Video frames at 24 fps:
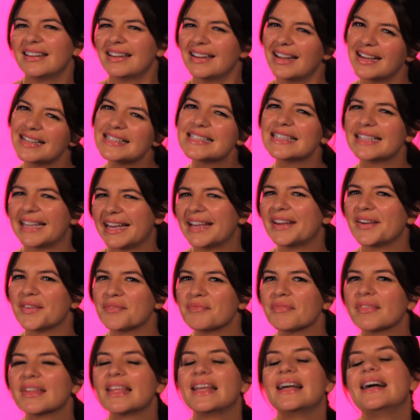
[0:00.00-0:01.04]
98,
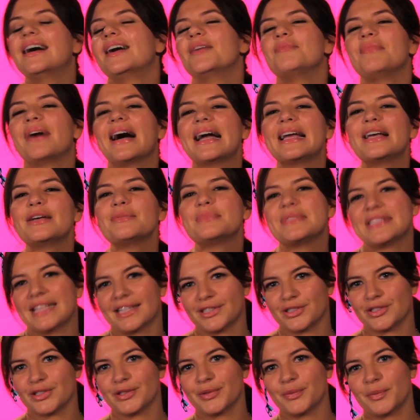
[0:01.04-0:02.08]
my
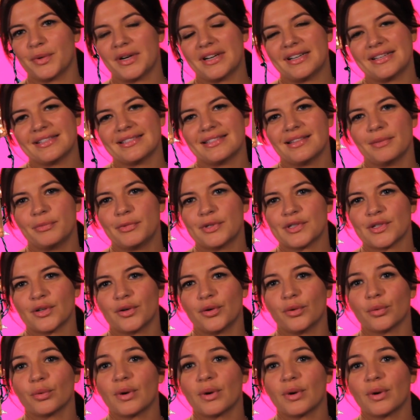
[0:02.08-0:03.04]
obsession was the musical